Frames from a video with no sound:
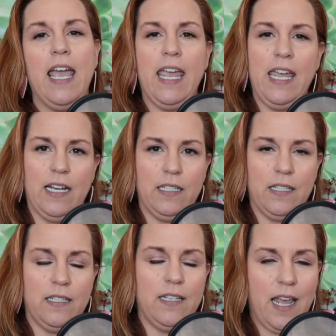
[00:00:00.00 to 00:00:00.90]
And
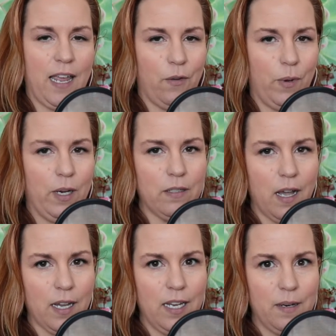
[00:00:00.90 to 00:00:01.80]
today we are
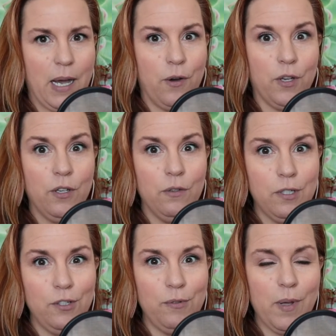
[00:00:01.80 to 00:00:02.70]
talking about
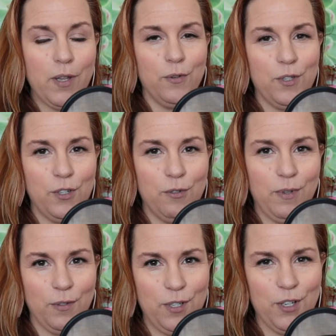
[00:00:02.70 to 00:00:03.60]
YouTube, YouTube,
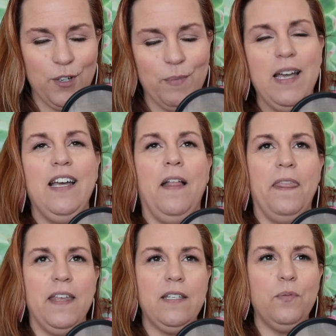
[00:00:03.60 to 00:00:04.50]
YouTube.
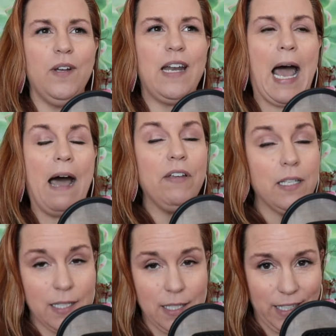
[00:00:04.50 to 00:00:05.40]
This one
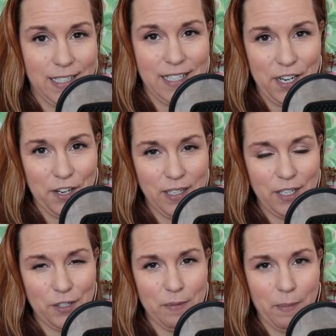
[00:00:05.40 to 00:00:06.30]
obviously is near and
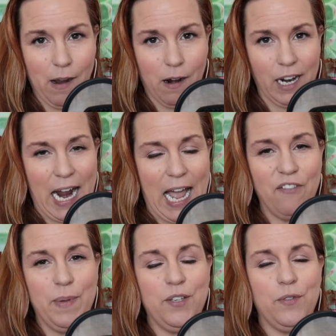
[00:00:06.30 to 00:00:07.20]
dear to my heart.
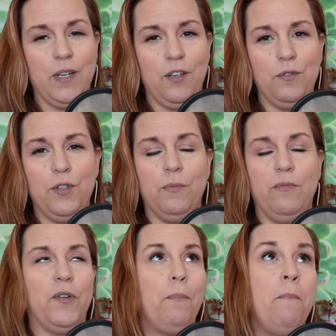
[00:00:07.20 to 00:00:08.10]
I've been doing YouTube
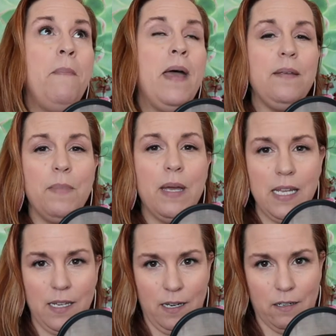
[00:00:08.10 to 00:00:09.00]
for many, many
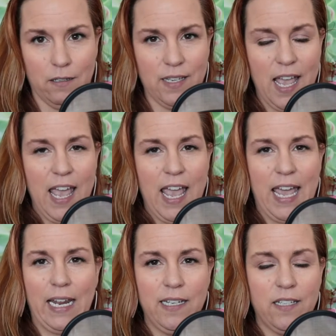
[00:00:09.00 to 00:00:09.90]
years,
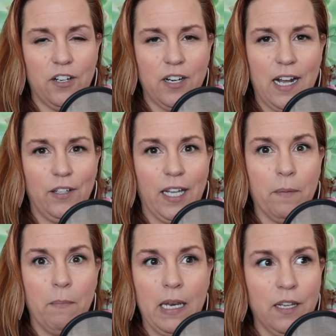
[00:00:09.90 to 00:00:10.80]
and I started out like
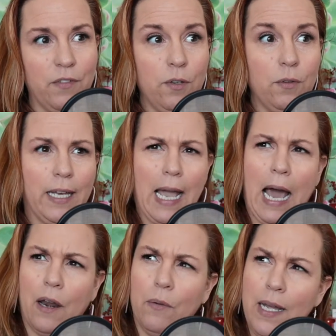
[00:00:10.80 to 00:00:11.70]
many of you, like,
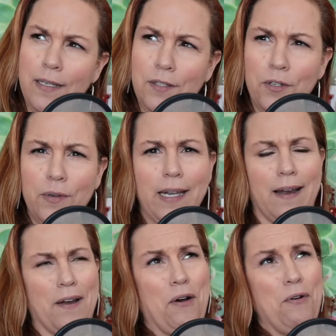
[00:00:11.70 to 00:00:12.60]
how do I do it?
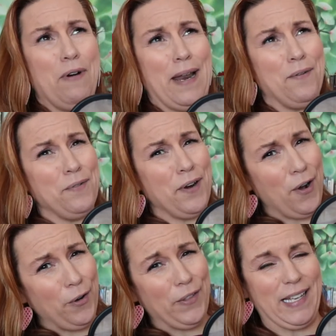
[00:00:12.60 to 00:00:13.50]
And oh, I don't
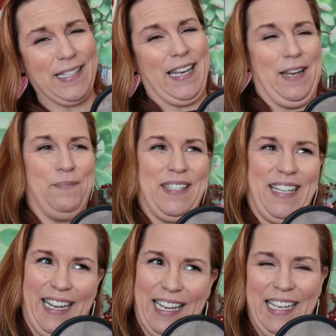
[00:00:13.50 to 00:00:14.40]
know. That seems
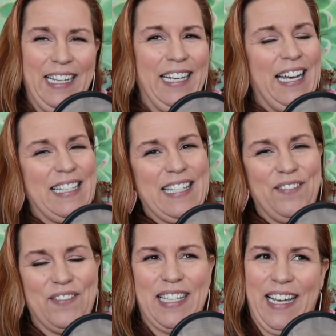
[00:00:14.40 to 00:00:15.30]
like
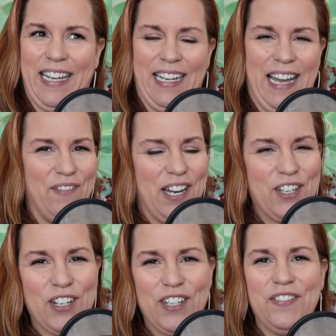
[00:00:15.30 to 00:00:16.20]
I'm not
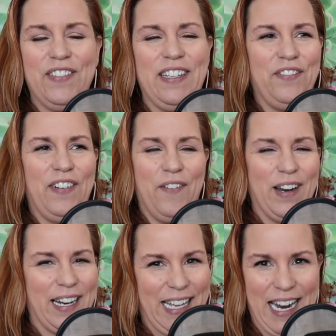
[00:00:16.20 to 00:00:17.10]
sure if I
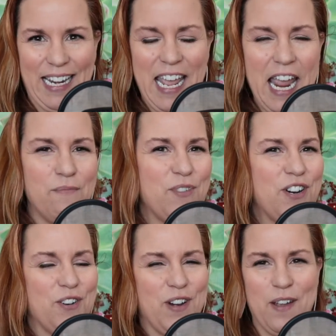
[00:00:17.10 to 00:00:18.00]
want to get on
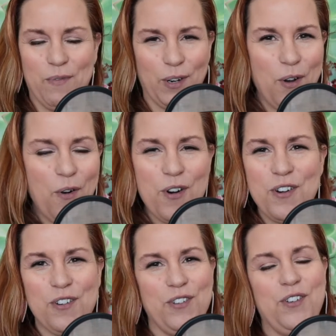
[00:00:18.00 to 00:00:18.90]
camera or hit
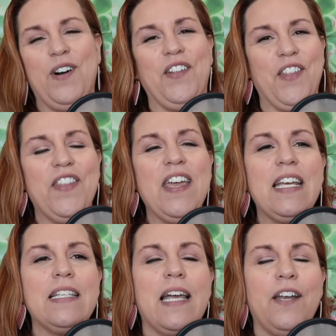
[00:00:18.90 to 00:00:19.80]
record or do all the
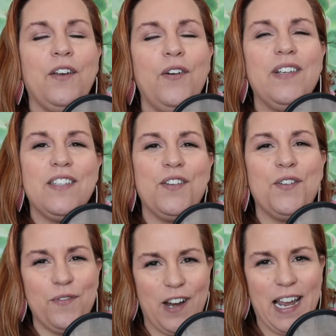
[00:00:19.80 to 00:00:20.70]
things. I know it's
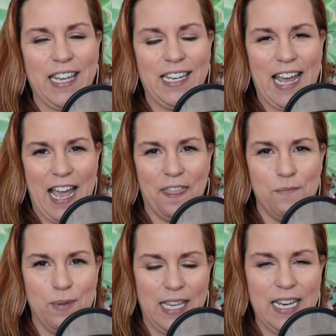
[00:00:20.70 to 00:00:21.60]
nerve-wracking at the
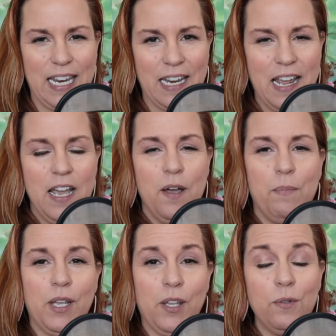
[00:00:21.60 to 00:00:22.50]
beginning,
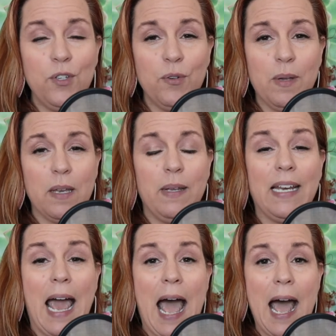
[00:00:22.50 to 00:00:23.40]
but YouTube can be
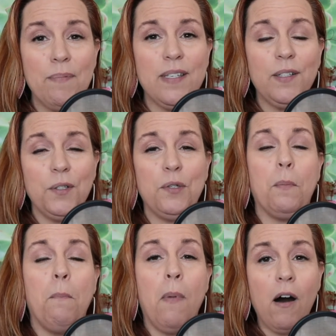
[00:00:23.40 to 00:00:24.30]
an absolute
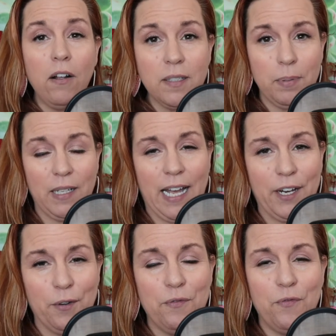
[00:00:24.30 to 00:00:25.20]

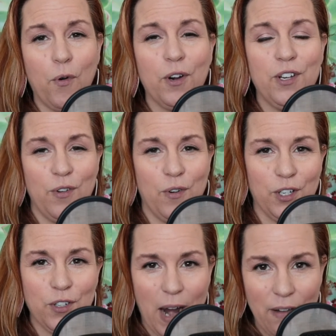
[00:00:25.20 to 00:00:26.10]
multiplier for your
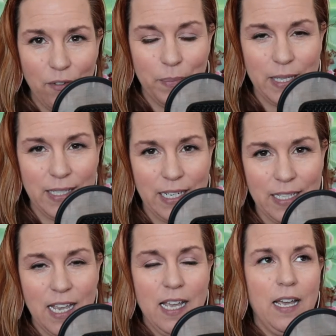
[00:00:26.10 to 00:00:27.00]
travel
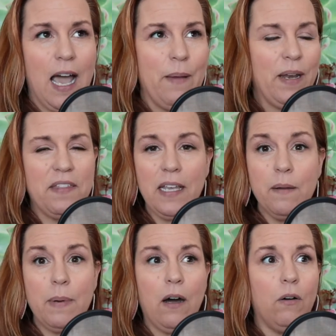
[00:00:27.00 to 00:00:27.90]
business. I mean, think
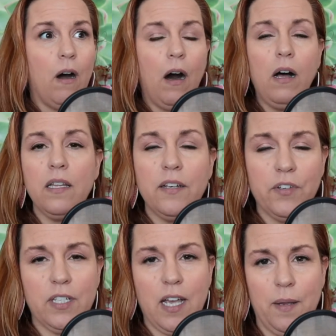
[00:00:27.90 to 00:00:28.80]
about all the
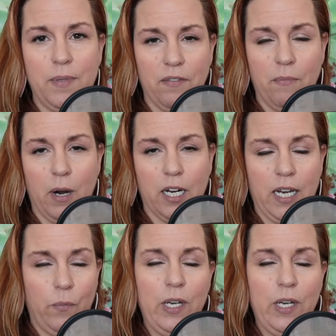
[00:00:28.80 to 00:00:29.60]
different types of marketing.